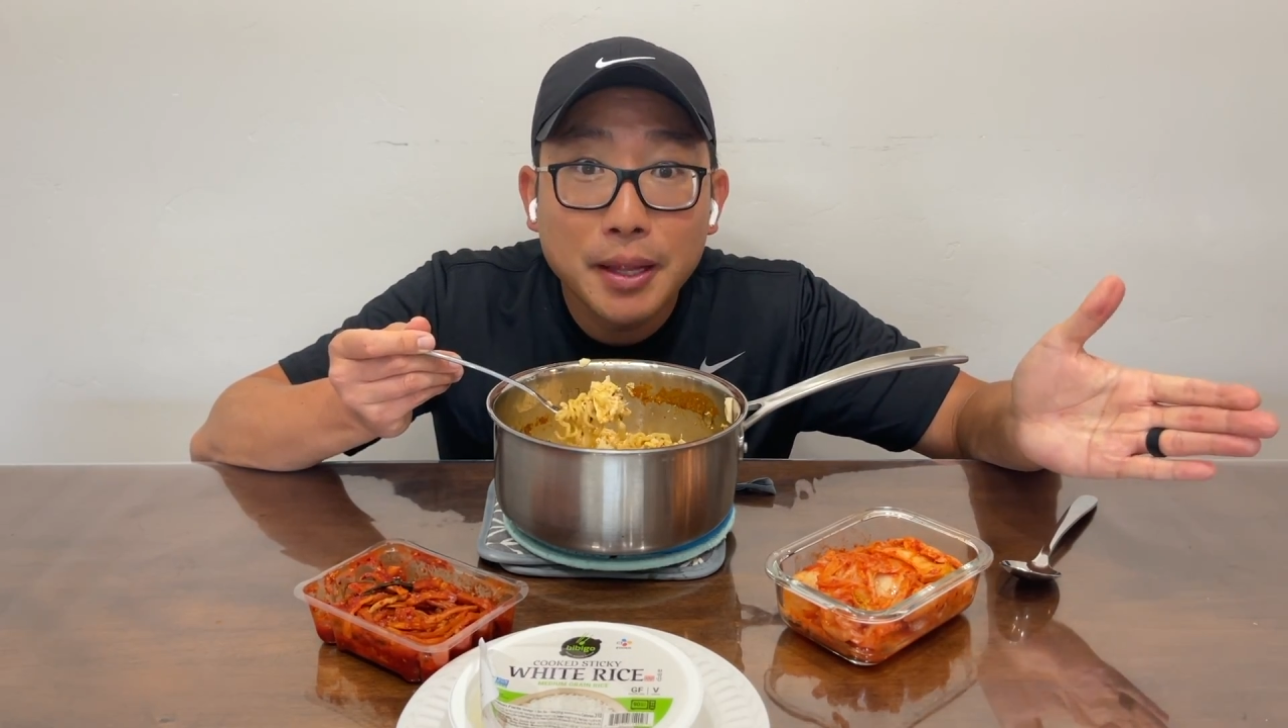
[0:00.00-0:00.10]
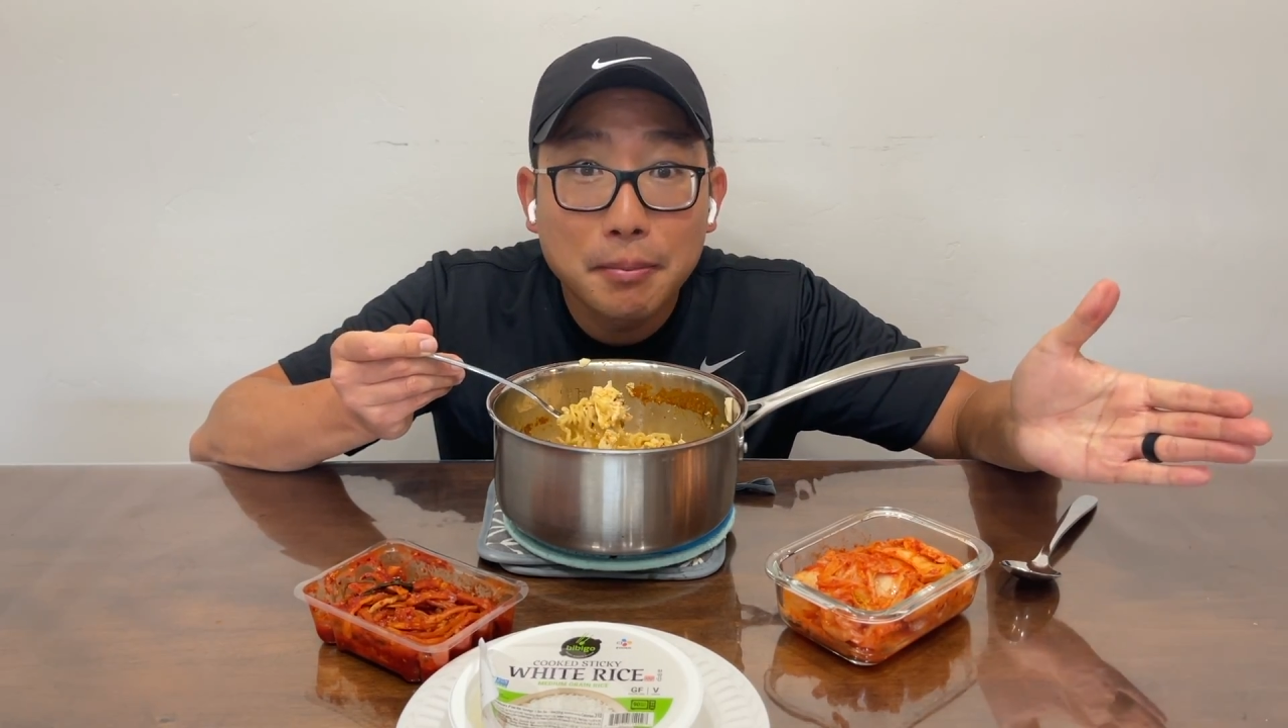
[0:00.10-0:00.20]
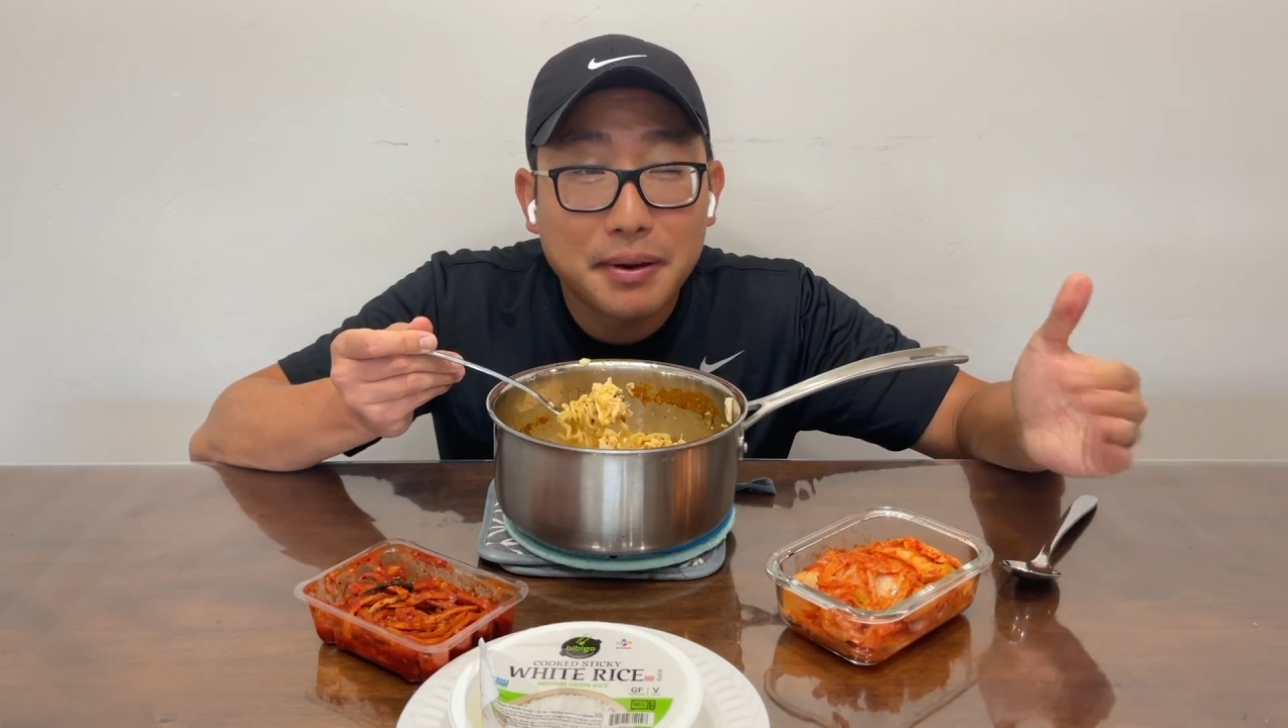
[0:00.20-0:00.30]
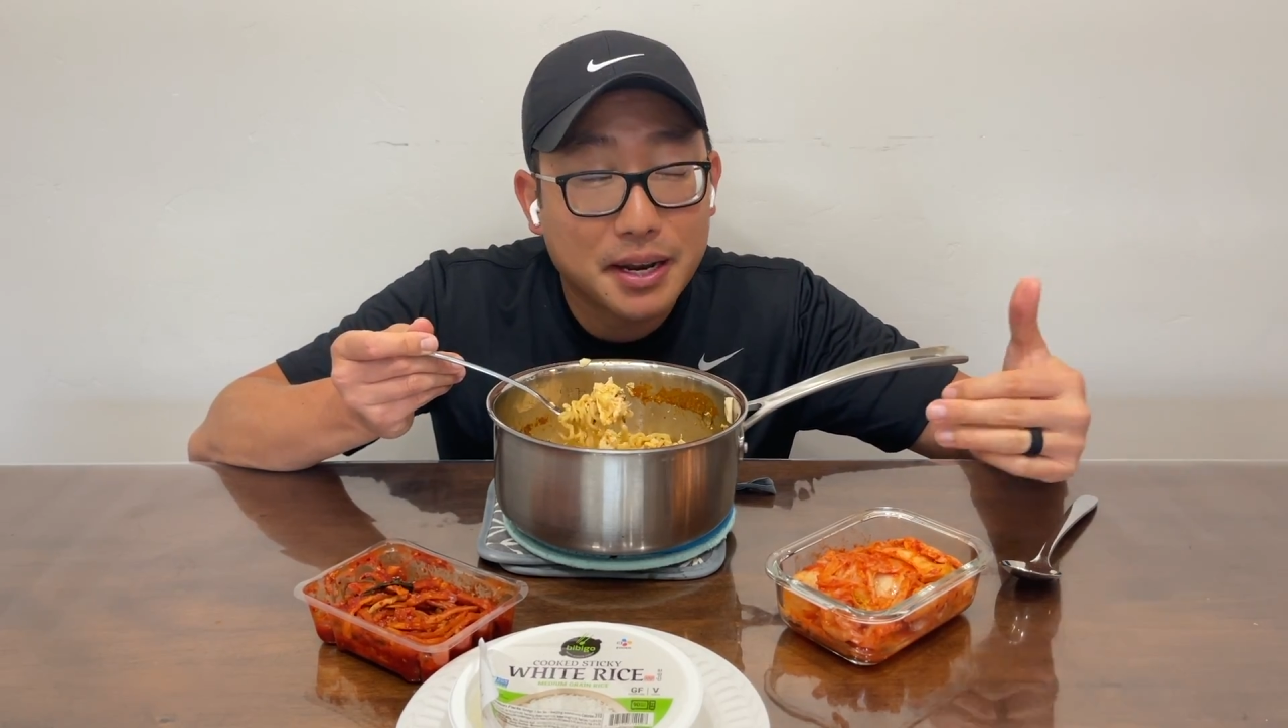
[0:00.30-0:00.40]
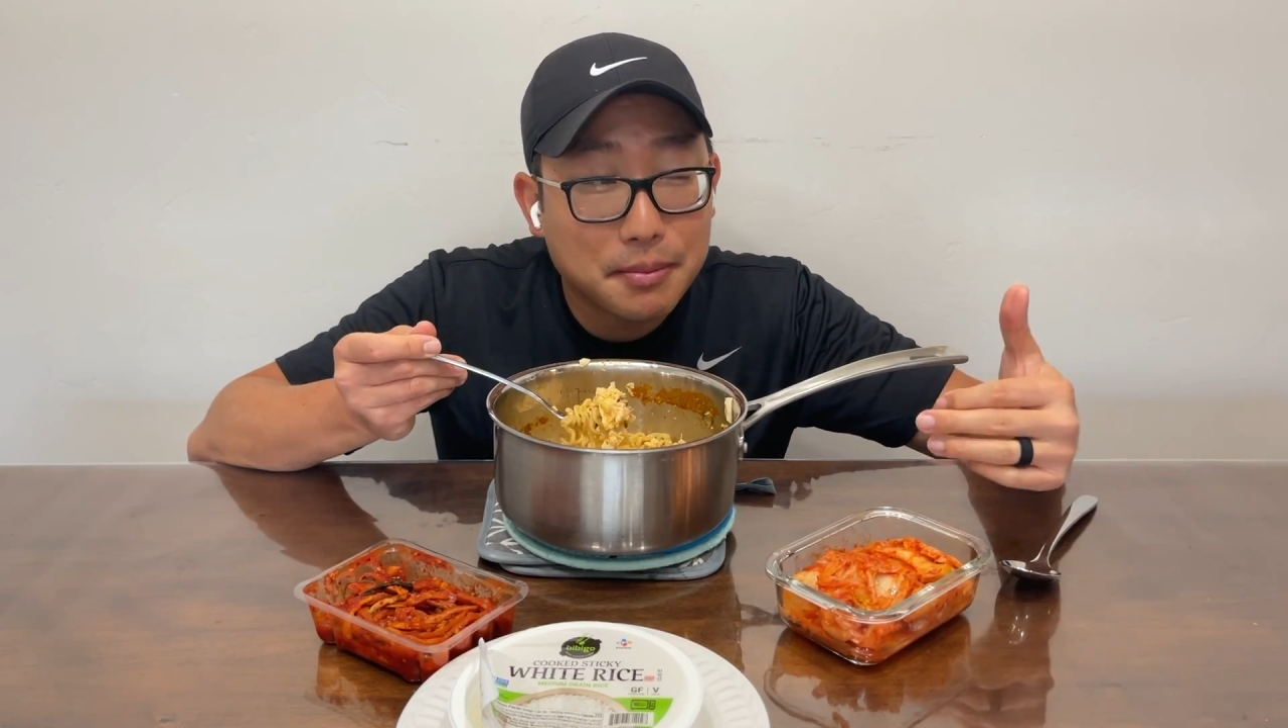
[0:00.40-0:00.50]

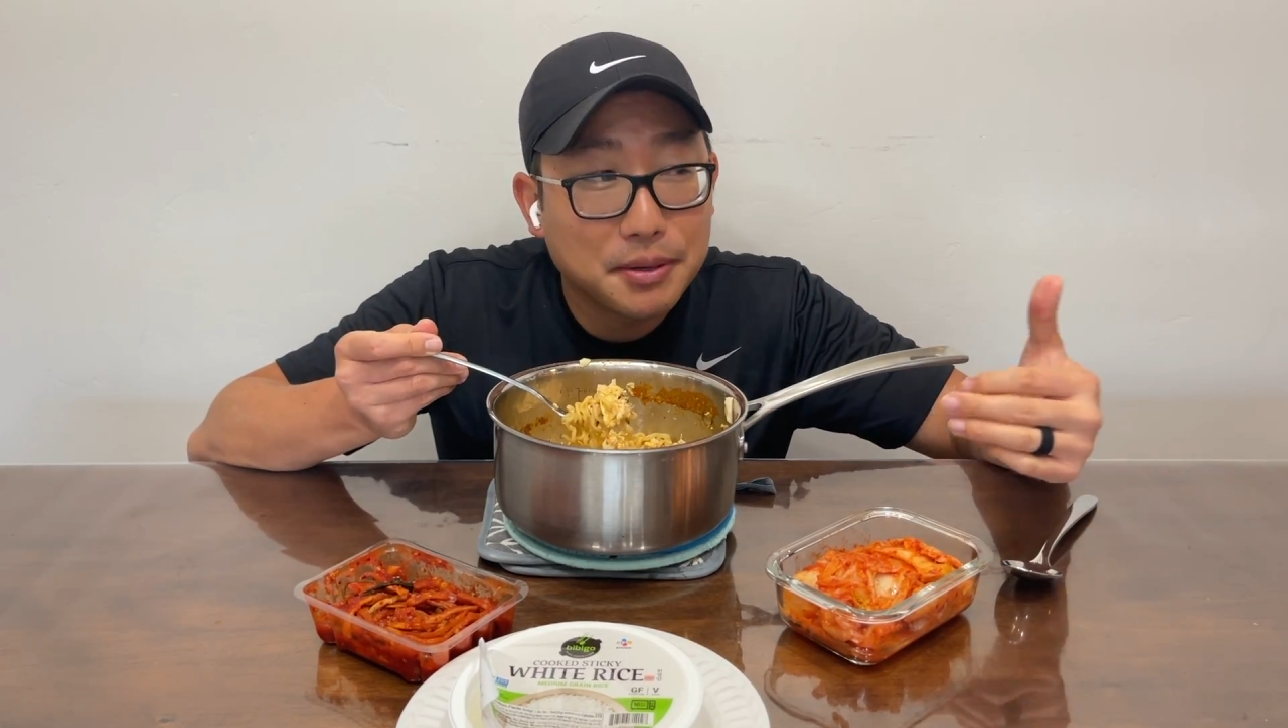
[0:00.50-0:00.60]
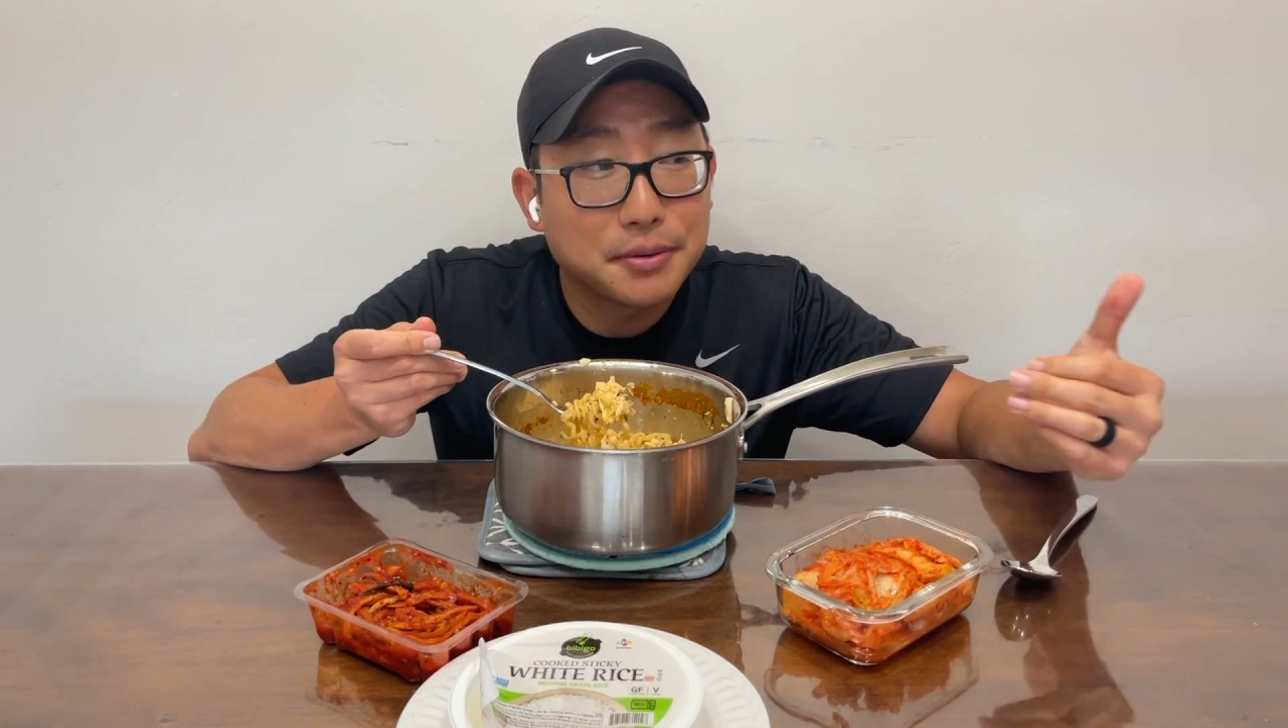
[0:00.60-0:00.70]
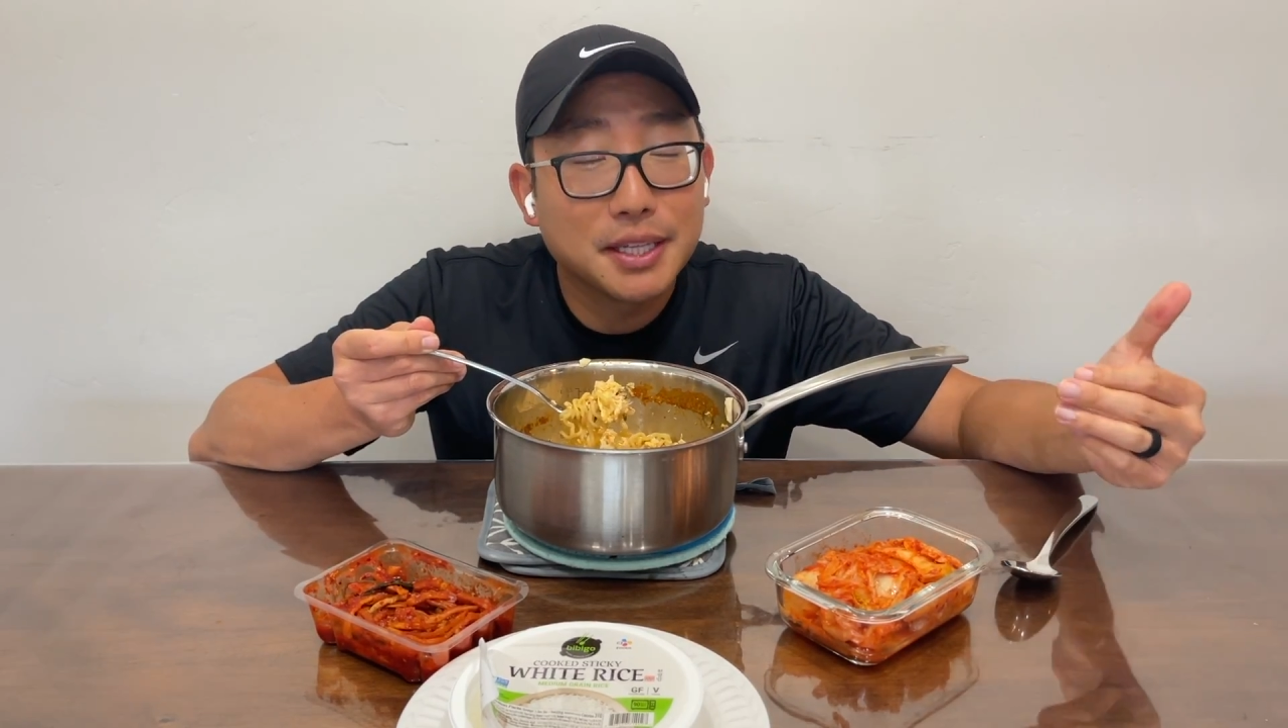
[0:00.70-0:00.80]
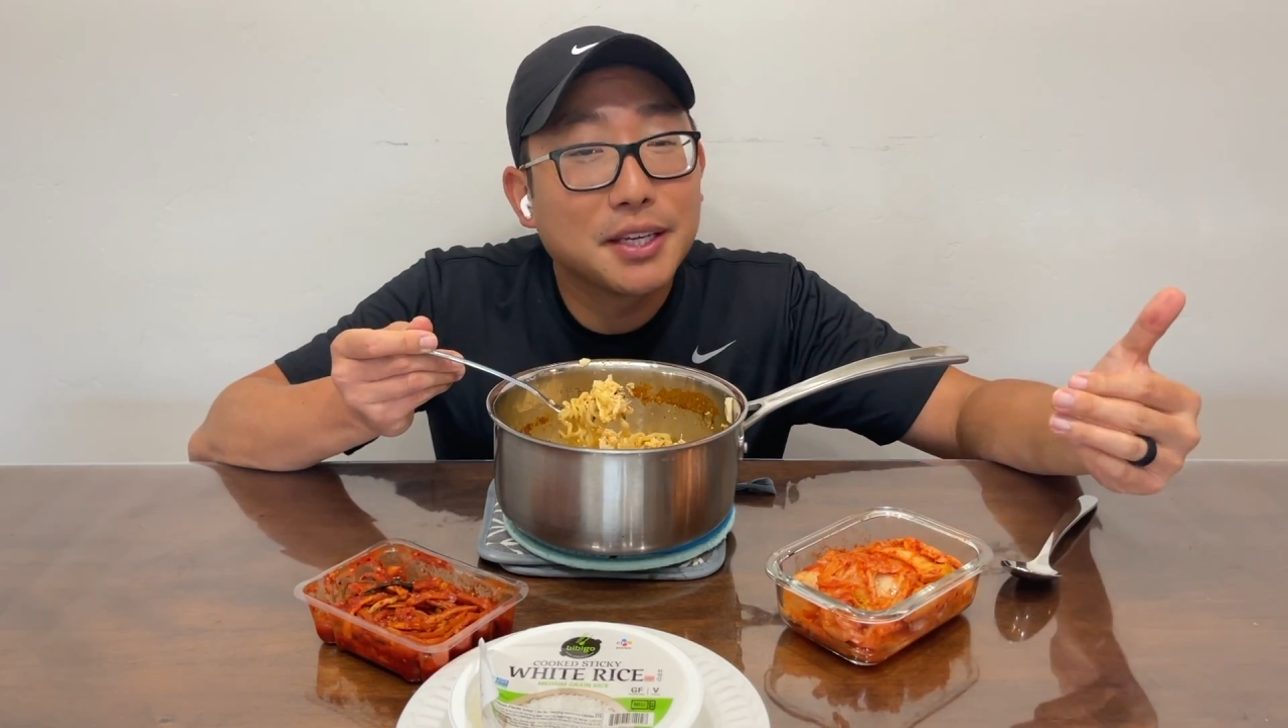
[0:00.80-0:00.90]
but I'd be really